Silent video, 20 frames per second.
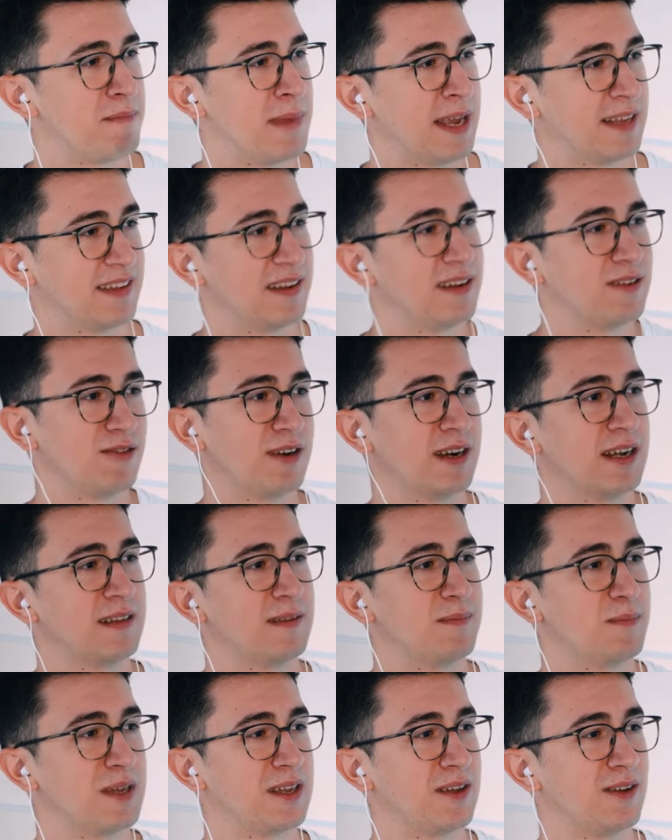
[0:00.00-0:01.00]
it meta,
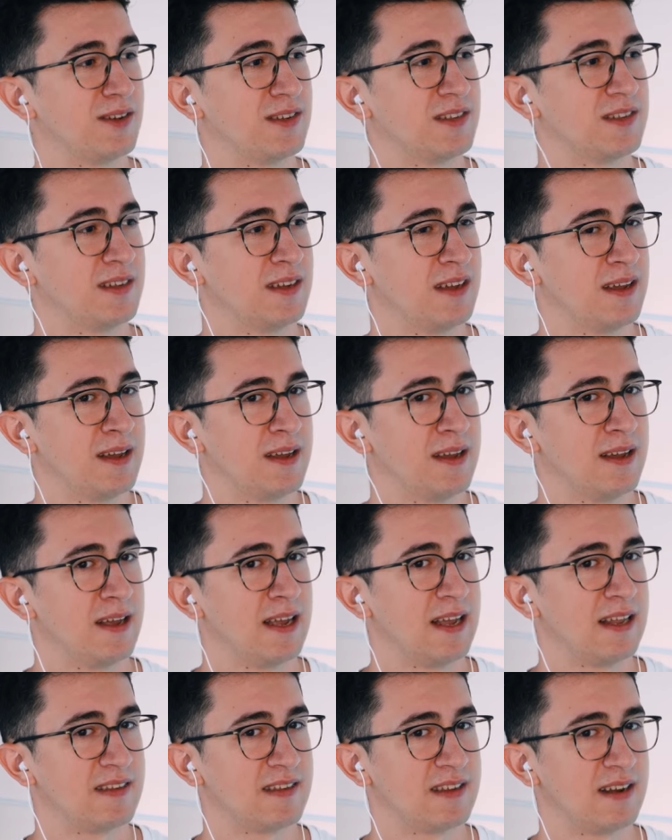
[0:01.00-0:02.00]
right? Because
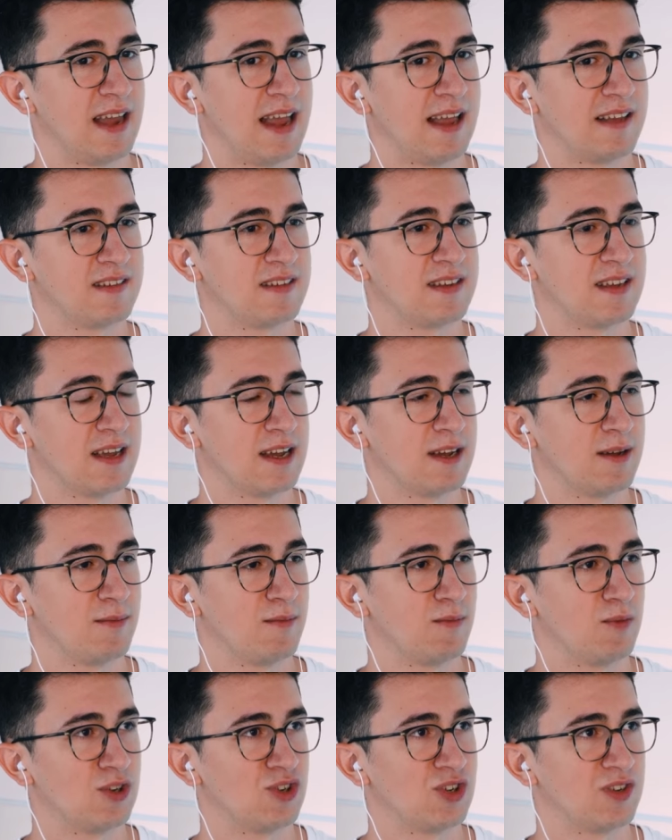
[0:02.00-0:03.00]
it's an
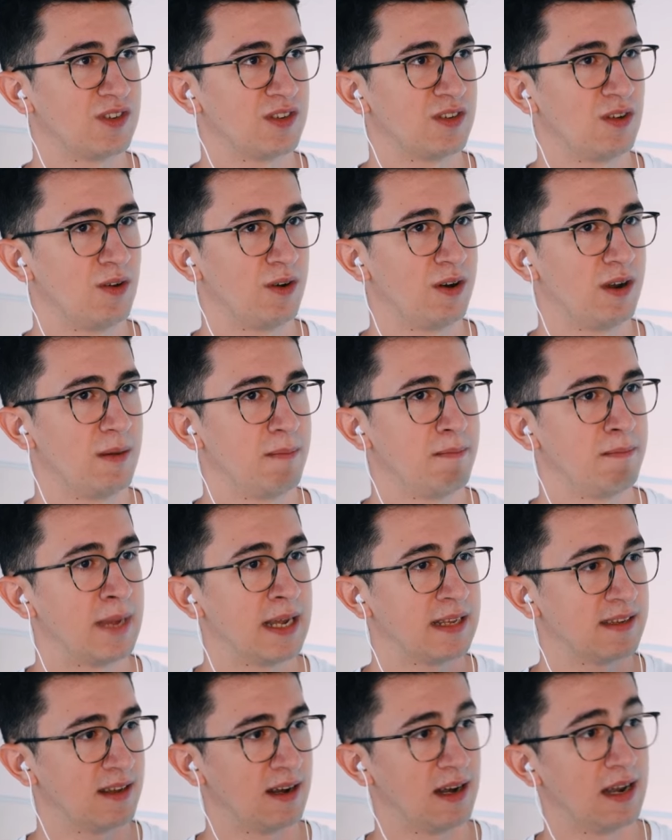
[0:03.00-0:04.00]
SCM which is on a
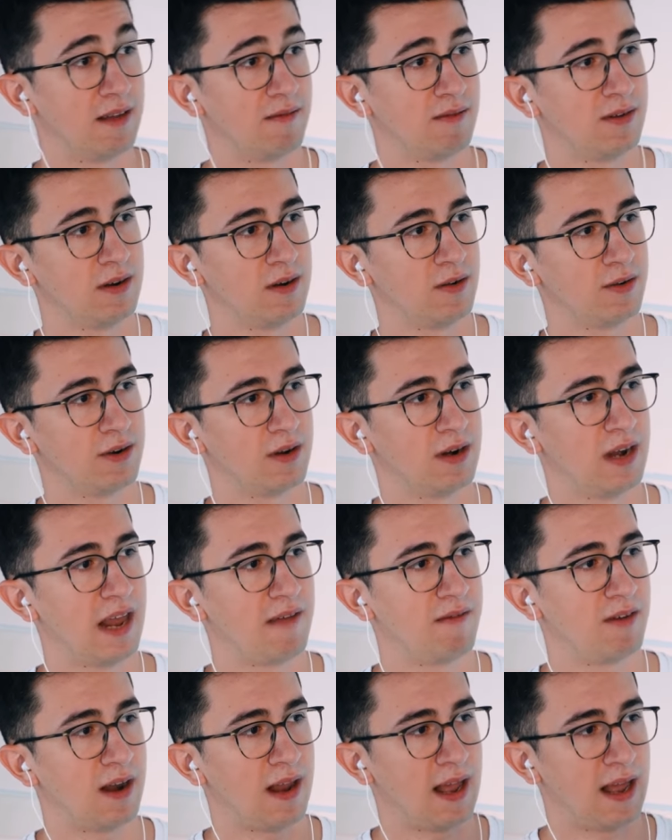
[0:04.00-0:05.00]
meta level, on a
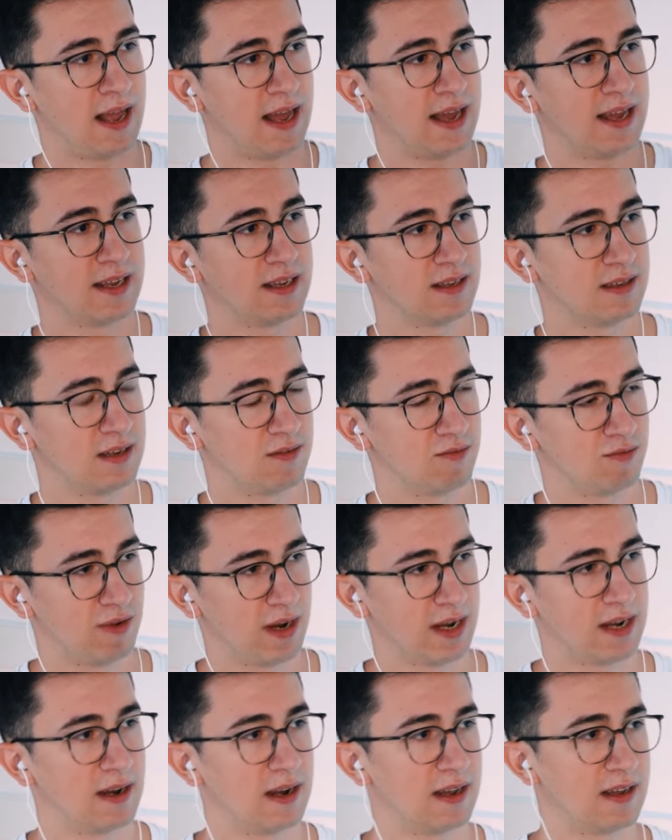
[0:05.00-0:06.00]
level higher than
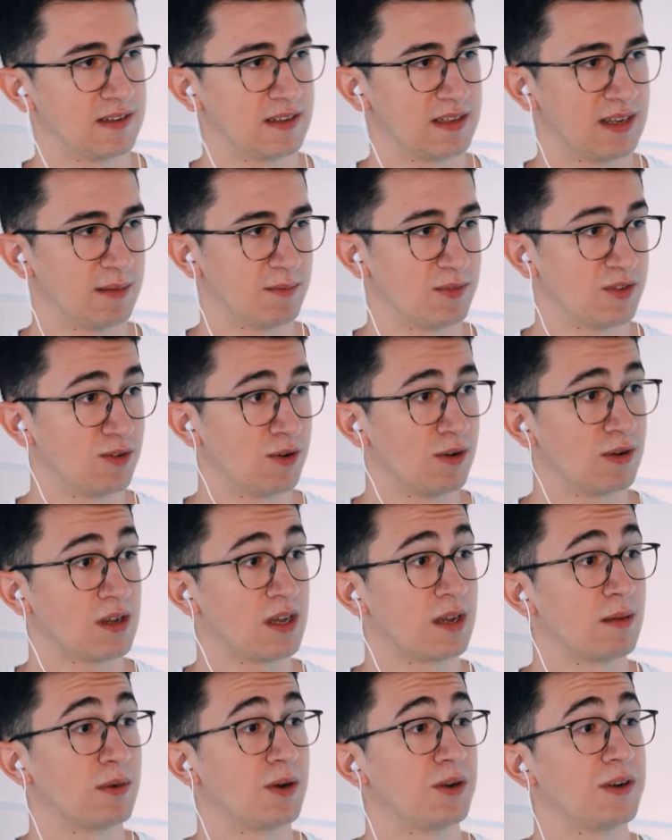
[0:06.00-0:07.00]
regular SCMs,
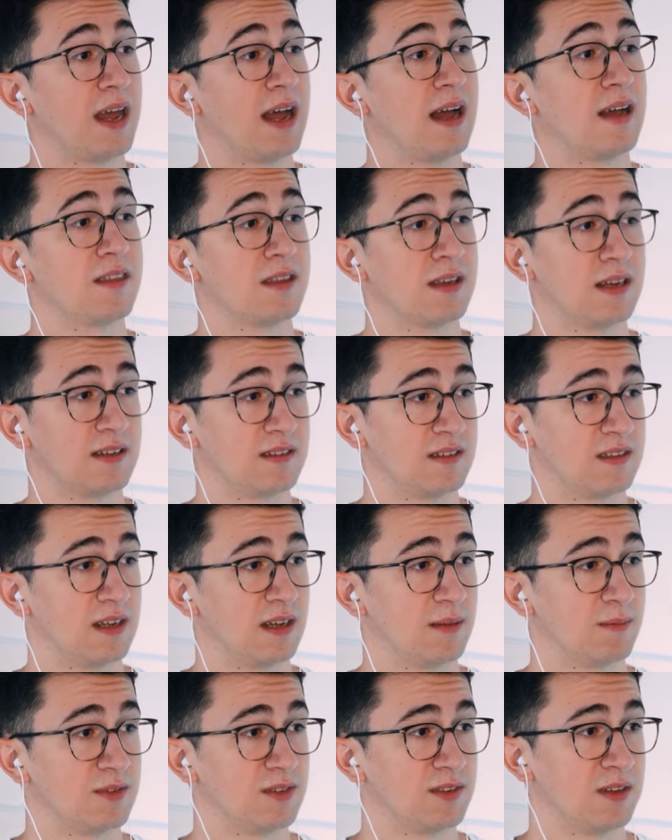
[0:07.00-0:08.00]
talking about other
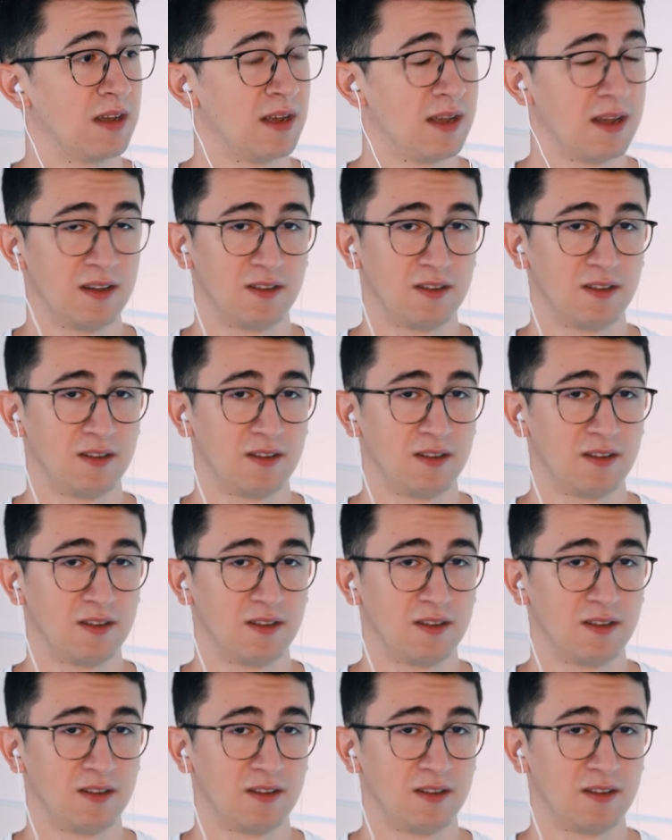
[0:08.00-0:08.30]
SCMs.